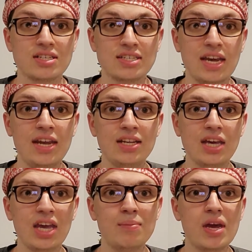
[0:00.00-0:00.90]
Zane
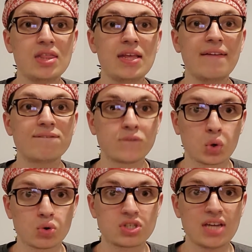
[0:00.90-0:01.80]
came in the
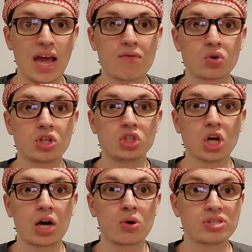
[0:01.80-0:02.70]
first ever
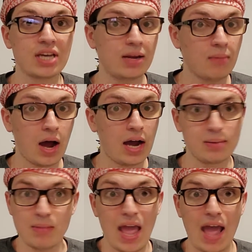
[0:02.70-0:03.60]
Ninjago set
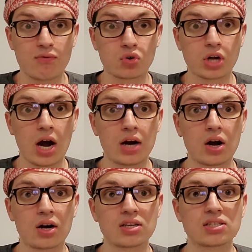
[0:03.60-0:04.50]
I ever got,
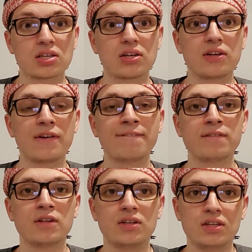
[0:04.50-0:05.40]
honestly.
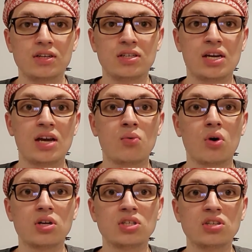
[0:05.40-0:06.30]
It
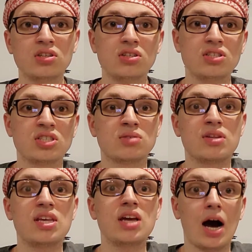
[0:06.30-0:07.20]
was
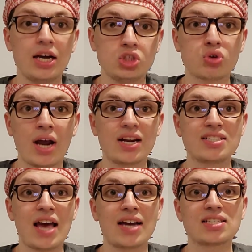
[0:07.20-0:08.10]
the Ice Dragon
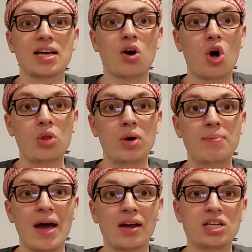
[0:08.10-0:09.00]
attack set all the way
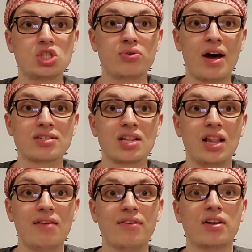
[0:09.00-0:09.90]
back in
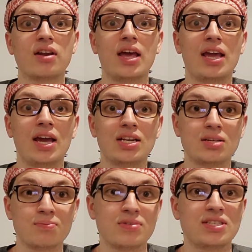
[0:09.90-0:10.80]
2011,
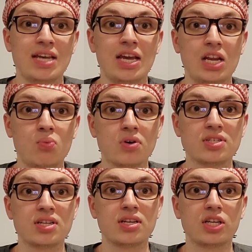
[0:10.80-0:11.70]
and Zane
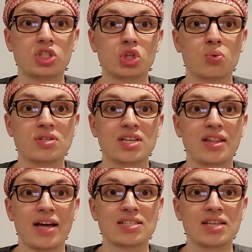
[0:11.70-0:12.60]
was the ninja who was
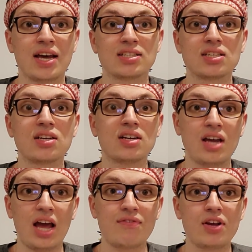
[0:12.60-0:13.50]
in that set.
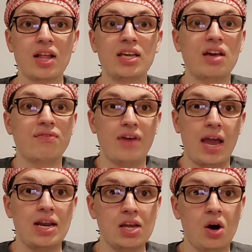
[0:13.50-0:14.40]
I feel like if
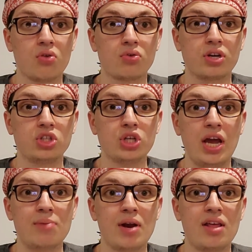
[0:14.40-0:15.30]
any other ninja
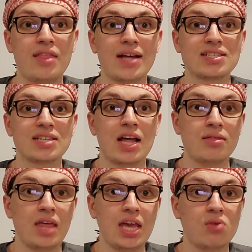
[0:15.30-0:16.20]
had been in that
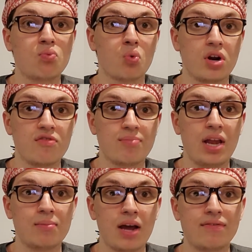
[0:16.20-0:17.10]
set, they would have
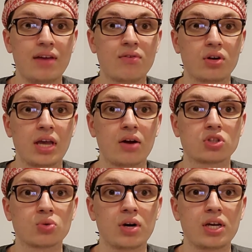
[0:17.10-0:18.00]
been my favorite
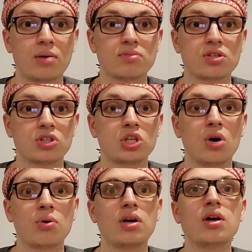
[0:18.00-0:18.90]
character when it comes to the
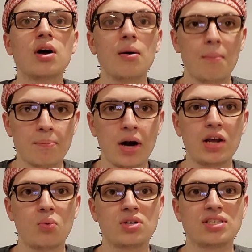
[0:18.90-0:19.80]
show, but
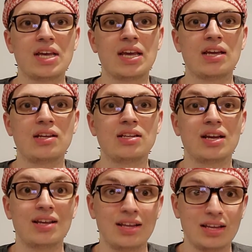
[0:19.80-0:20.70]
it was
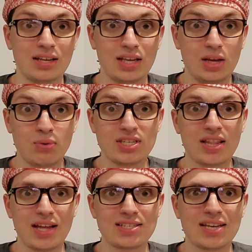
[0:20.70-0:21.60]
Zane. He was
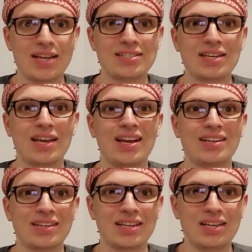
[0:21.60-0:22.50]
in that set,
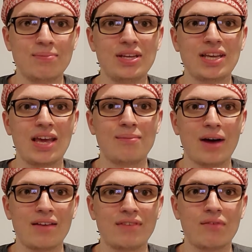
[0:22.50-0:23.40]
and he became
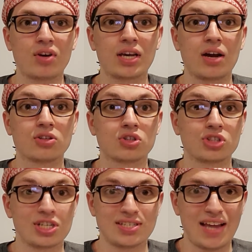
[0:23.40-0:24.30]
my favorite
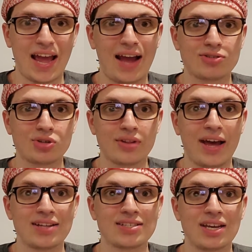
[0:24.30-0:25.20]
character just after
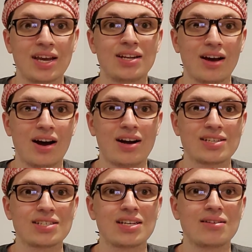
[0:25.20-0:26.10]
that. And
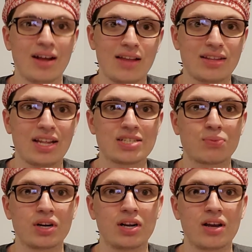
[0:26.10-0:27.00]
honestly, I think that's a
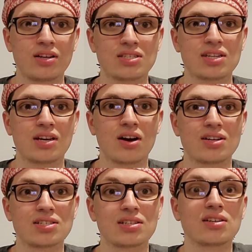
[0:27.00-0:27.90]
pretty nice thing,
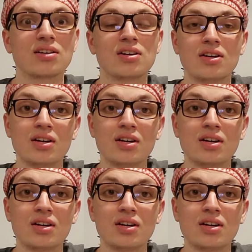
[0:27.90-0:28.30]
honestly.